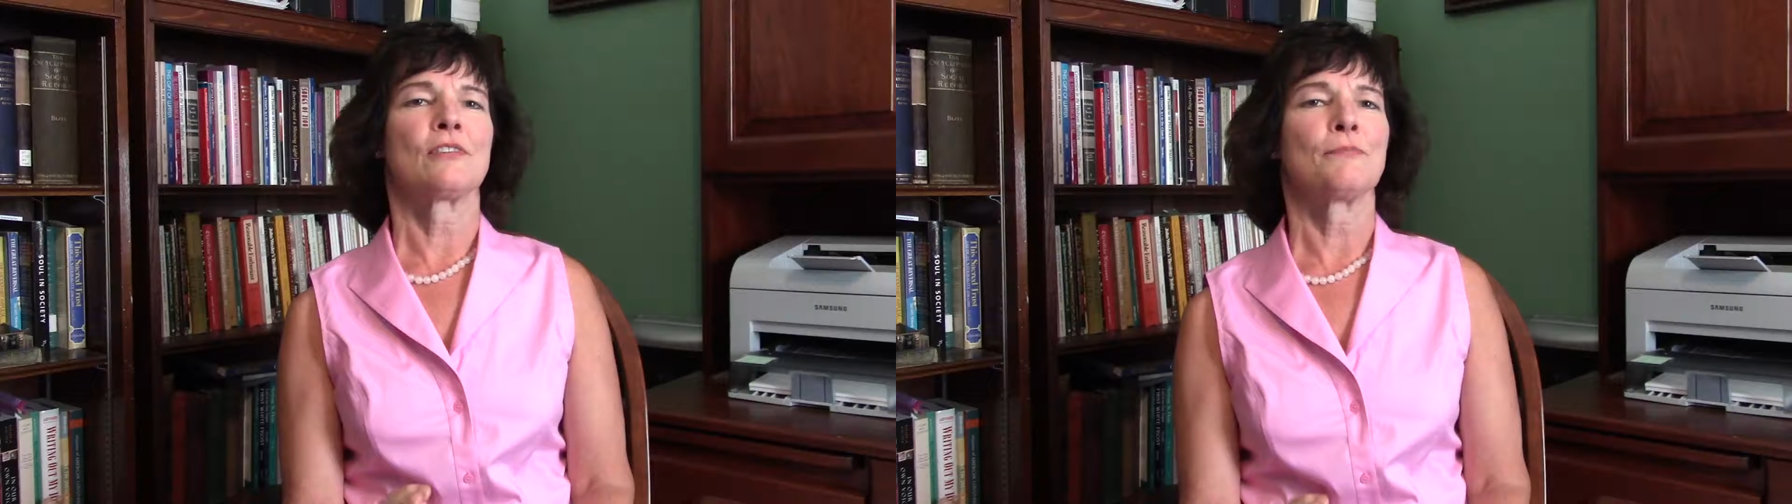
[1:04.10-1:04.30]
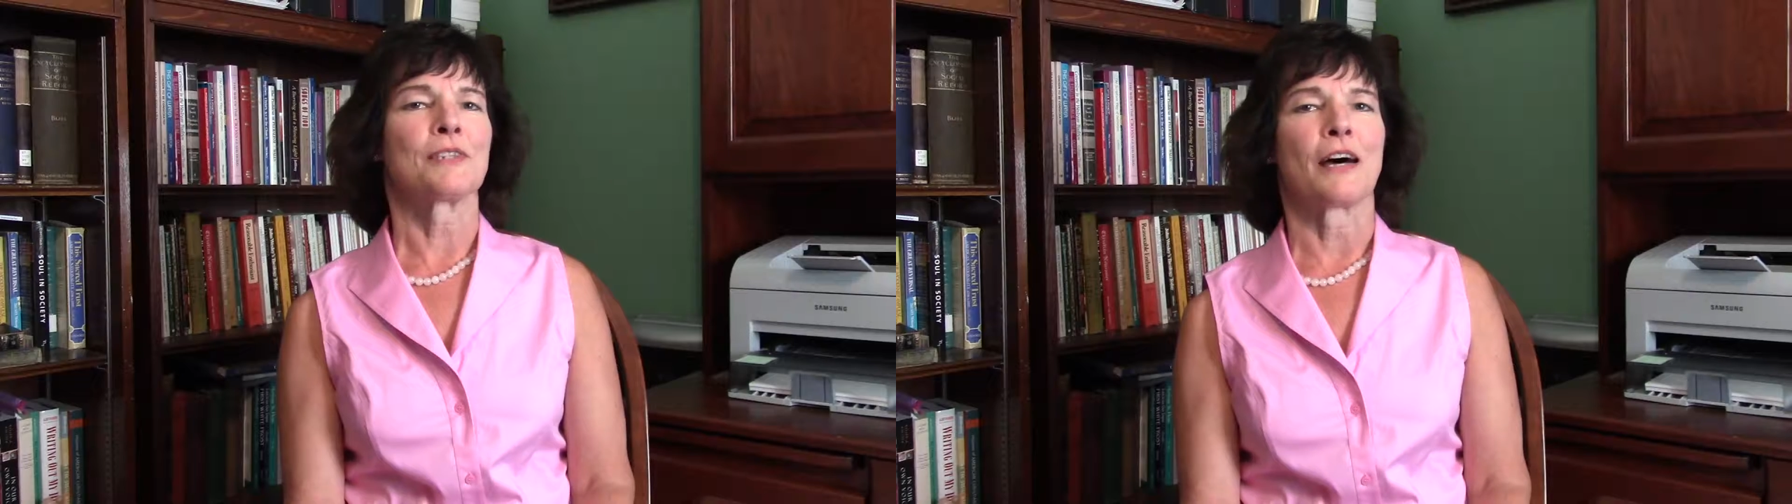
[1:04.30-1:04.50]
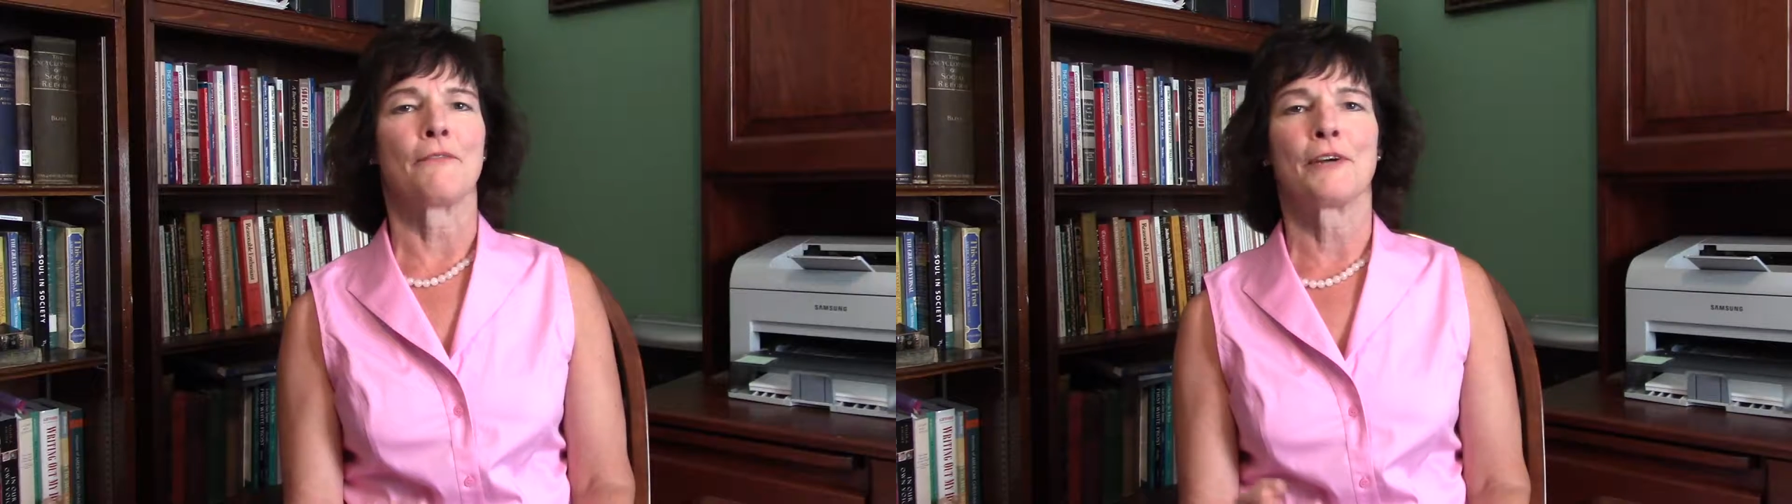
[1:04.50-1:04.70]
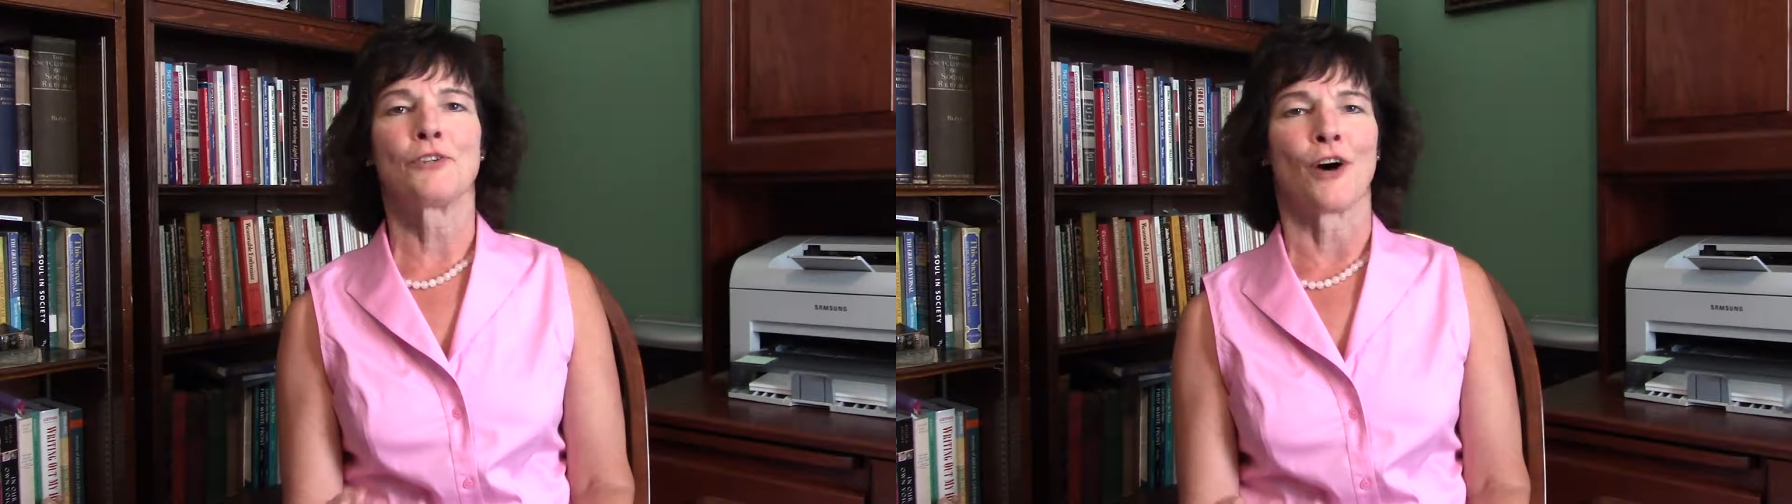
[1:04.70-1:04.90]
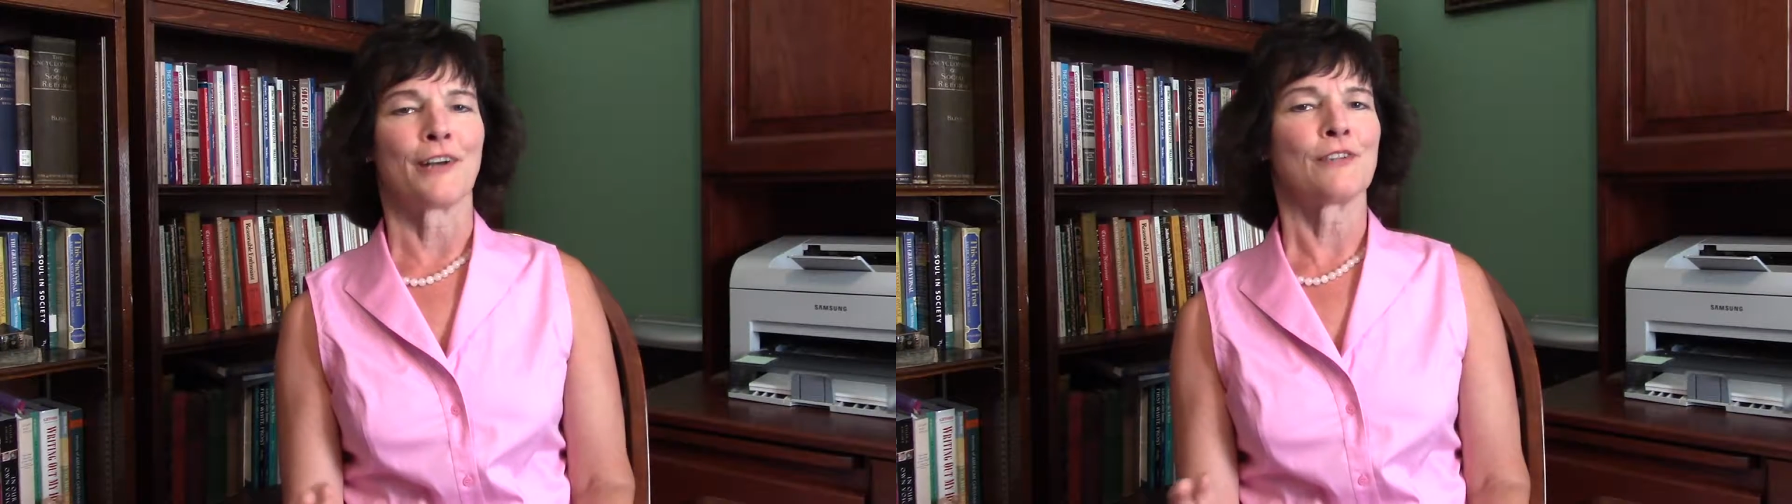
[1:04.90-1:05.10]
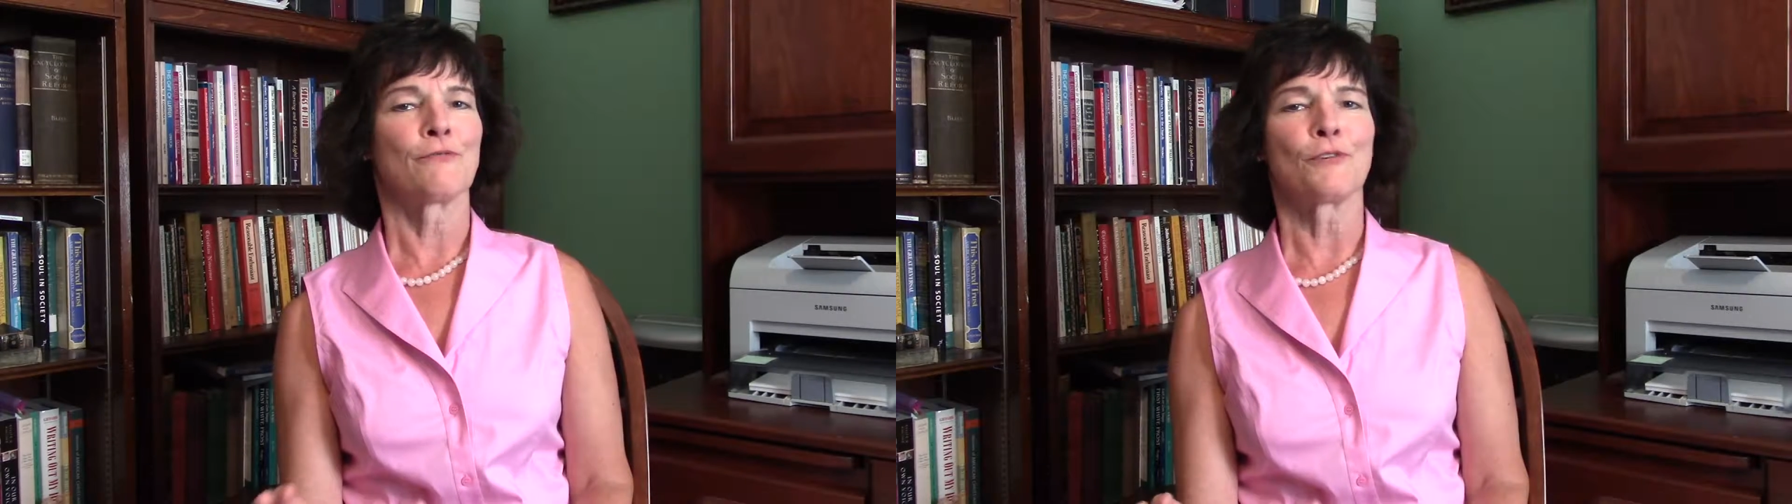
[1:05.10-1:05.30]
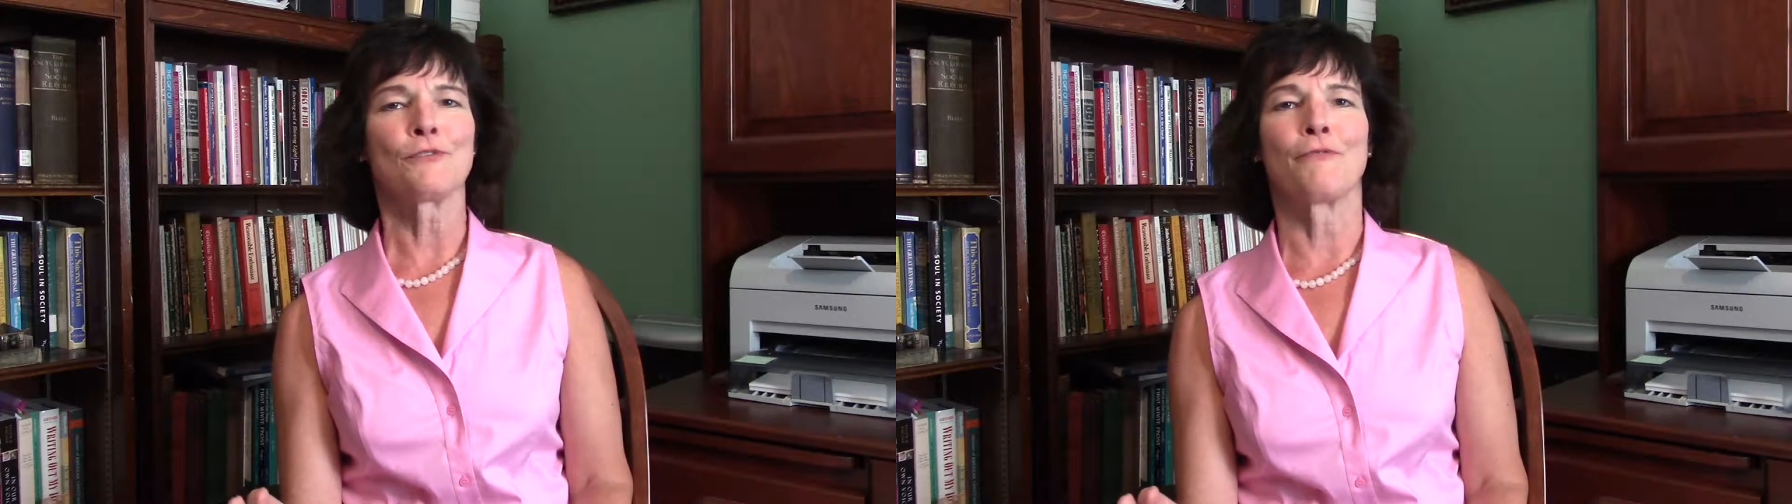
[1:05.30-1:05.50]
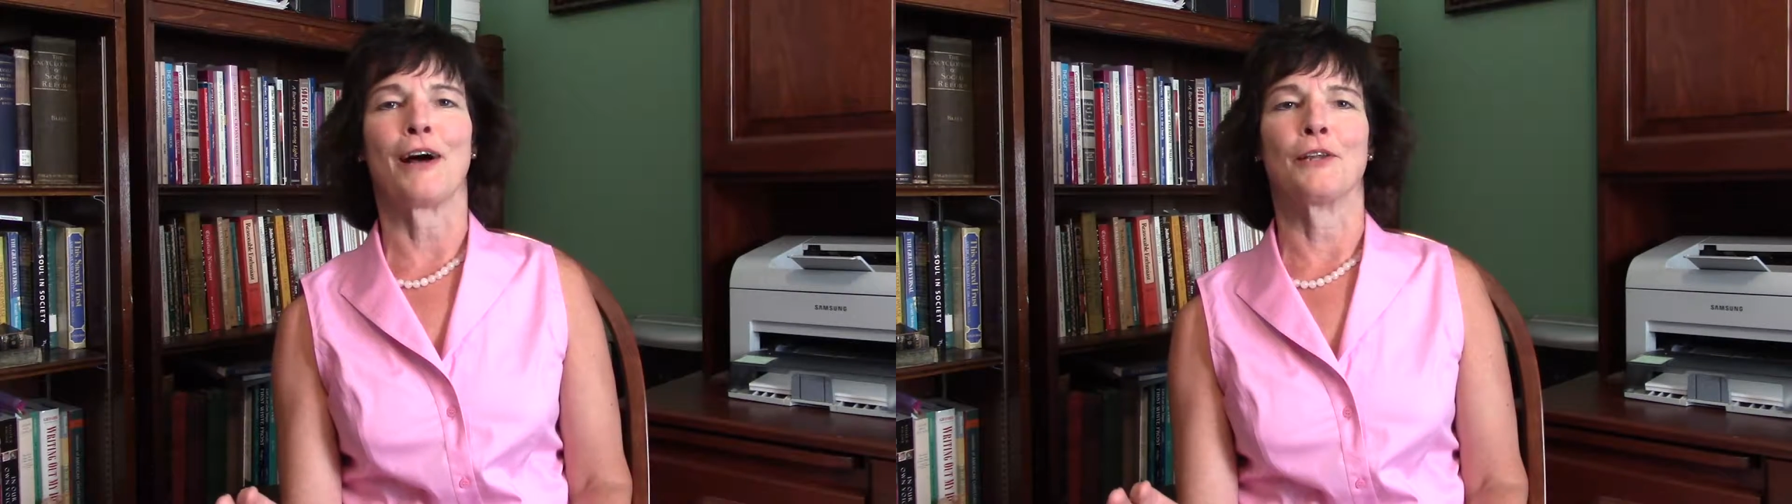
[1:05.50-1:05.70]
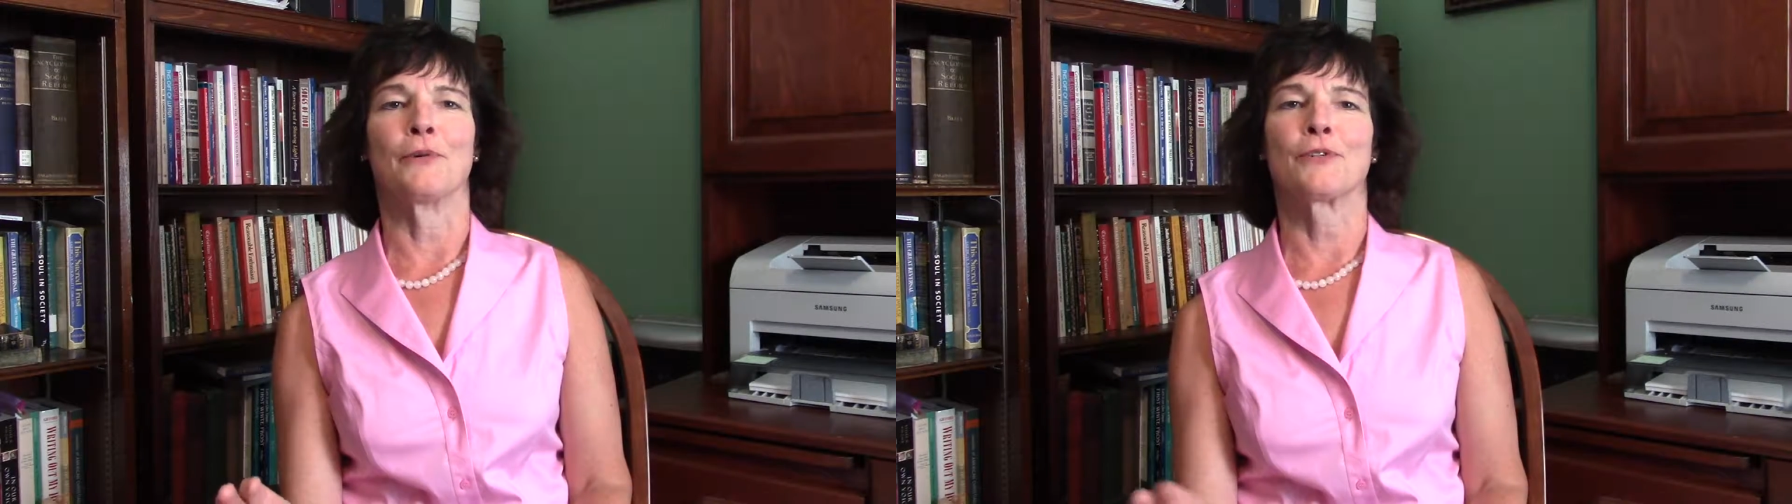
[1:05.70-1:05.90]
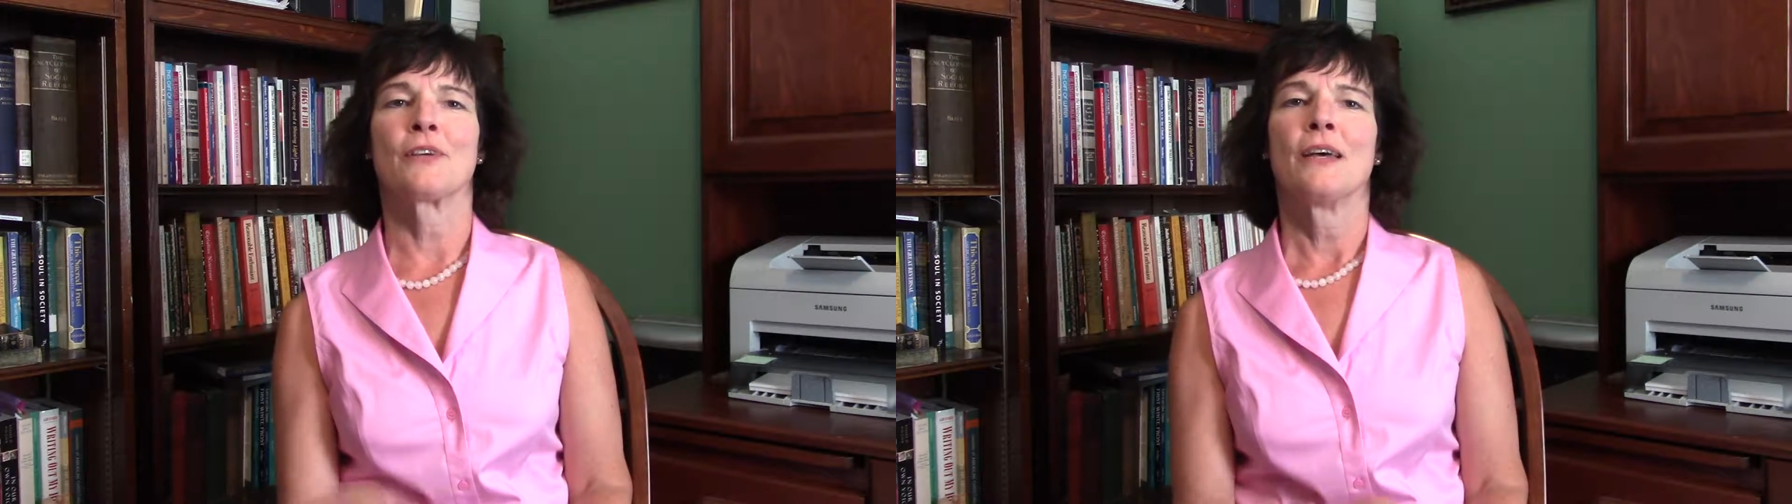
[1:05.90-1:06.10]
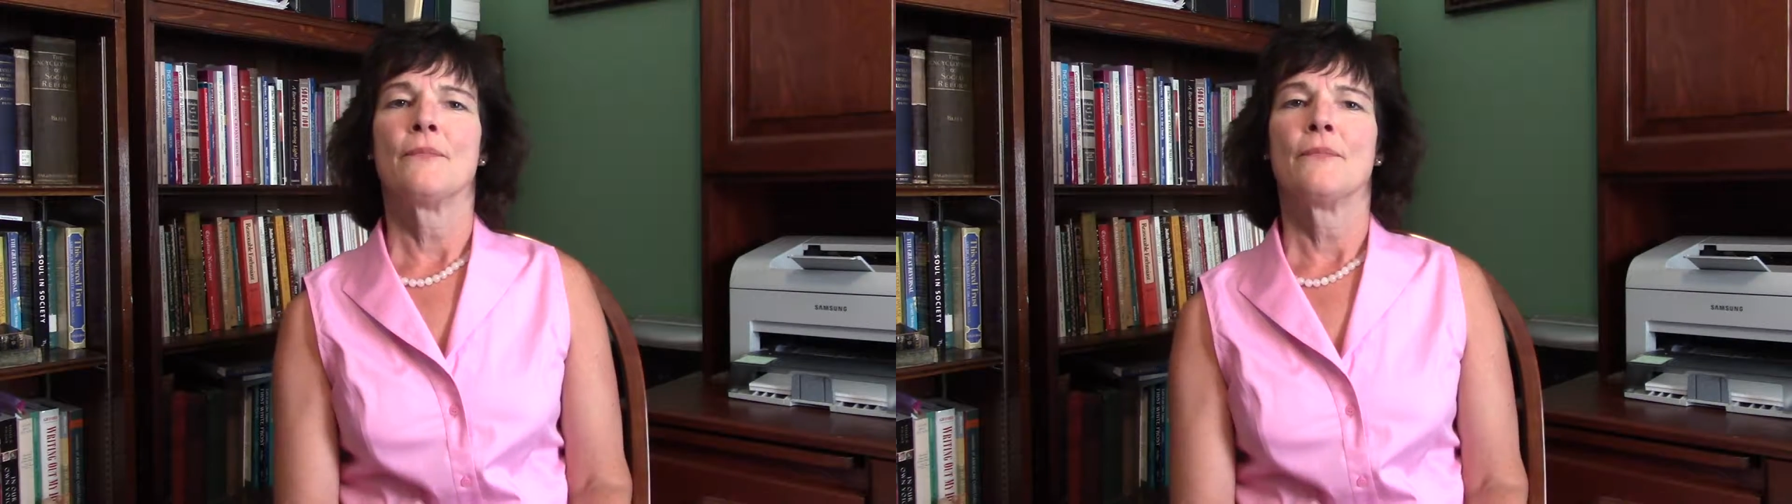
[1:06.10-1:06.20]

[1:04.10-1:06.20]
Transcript: himself had taught his first followers.